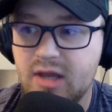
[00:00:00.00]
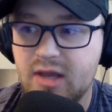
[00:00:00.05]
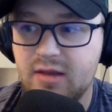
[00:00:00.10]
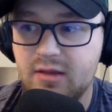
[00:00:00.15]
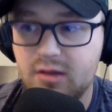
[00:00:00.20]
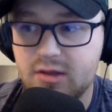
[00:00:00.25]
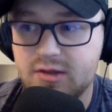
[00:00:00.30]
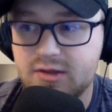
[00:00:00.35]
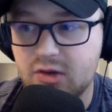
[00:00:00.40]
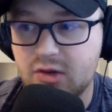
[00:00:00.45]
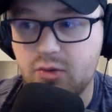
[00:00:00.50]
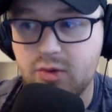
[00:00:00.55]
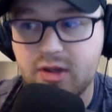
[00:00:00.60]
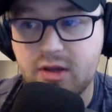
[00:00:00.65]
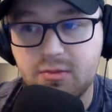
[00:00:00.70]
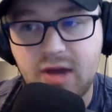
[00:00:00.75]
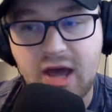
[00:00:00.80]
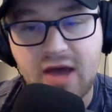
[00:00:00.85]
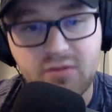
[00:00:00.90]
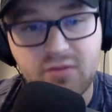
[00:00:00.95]
It looks like we
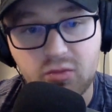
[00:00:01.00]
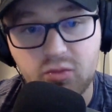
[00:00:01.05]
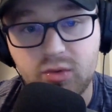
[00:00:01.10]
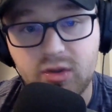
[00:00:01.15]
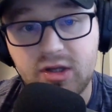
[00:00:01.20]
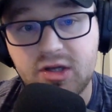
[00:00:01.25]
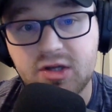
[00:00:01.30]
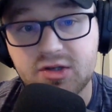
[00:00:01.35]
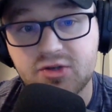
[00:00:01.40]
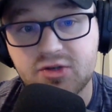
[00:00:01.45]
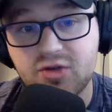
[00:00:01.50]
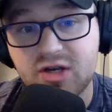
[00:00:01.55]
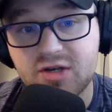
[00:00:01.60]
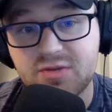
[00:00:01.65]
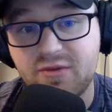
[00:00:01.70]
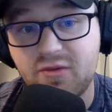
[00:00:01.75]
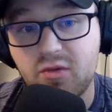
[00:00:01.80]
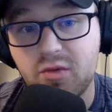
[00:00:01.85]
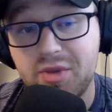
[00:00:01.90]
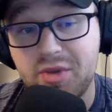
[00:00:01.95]
could have a really good stretch
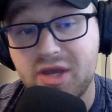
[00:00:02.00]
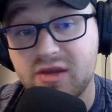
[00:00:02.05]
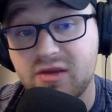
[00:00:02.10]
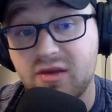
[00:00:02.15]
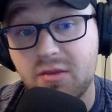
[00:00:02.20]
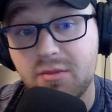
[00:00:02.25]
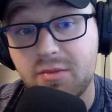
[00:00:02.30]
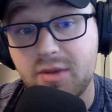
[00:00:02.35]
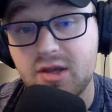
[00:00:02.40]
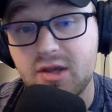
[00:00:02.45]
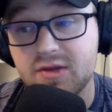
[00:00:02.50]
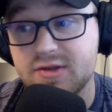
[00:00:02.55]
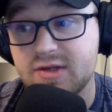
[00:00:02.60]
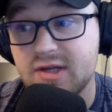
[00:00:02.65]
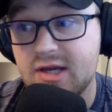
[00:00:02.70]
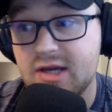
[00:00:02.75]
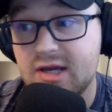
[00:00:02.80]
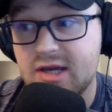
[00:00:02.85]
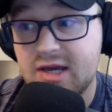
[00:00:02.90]
before we get to the Bills.